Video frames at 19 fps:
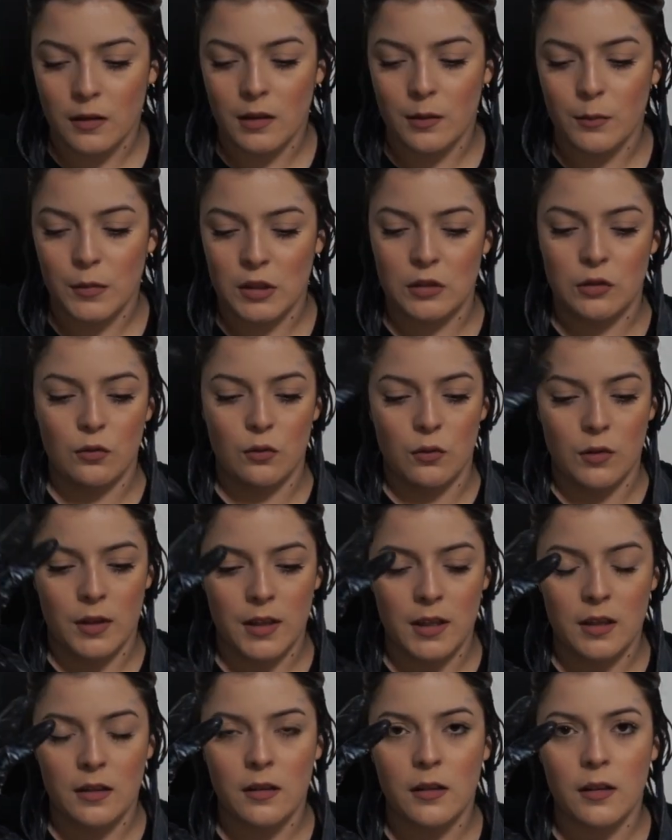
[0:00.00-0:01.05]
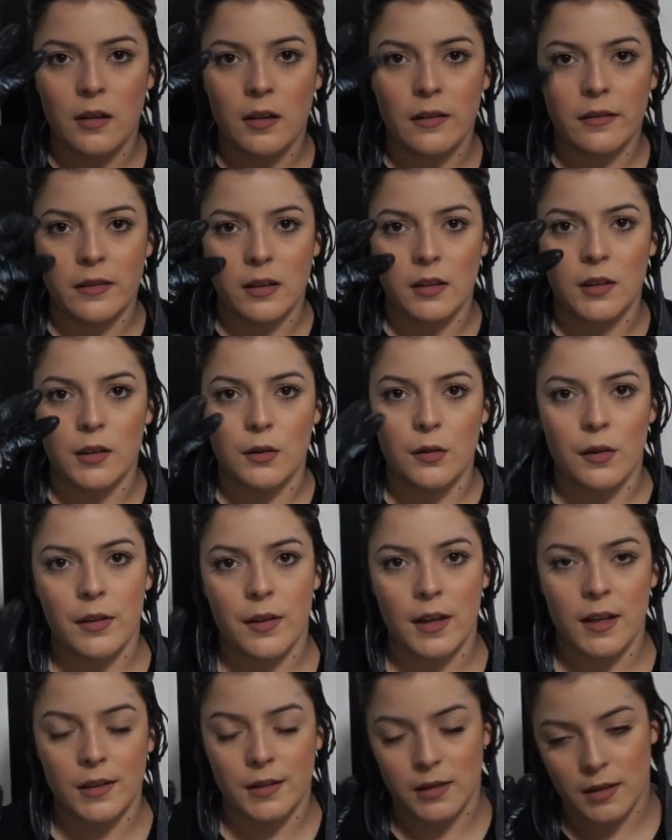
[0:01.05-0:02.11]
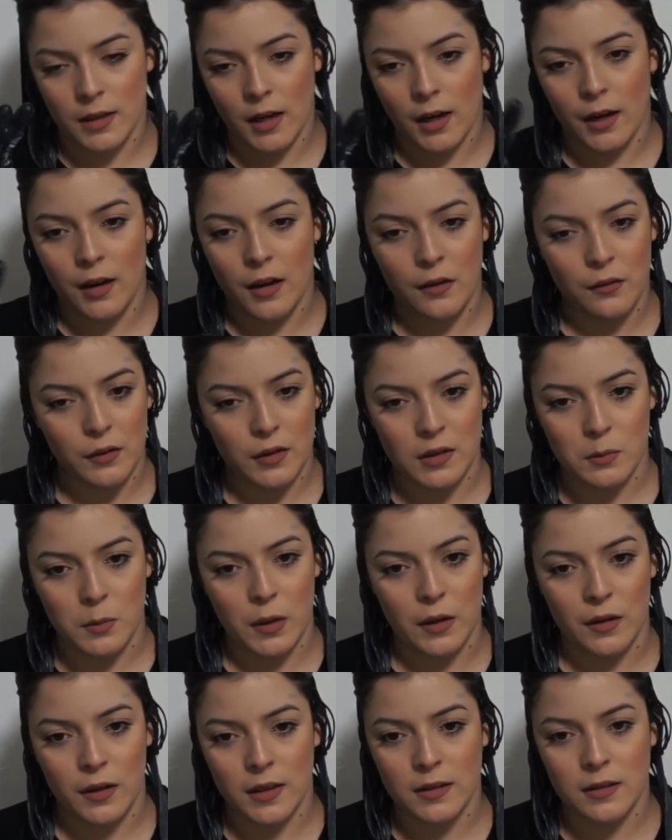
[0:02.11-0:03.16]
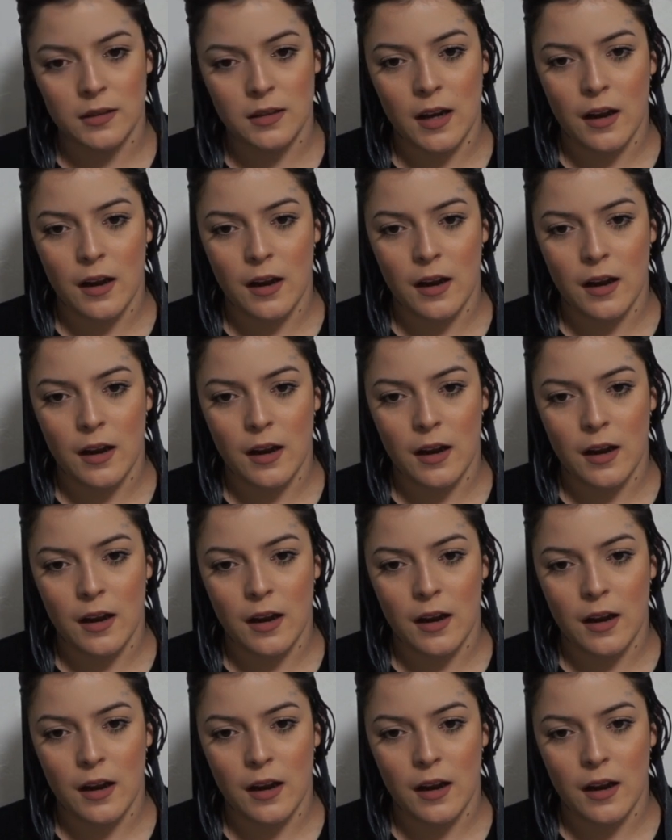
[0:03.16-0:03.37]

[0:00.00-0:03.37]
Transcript: the majority of the little things that I have experienced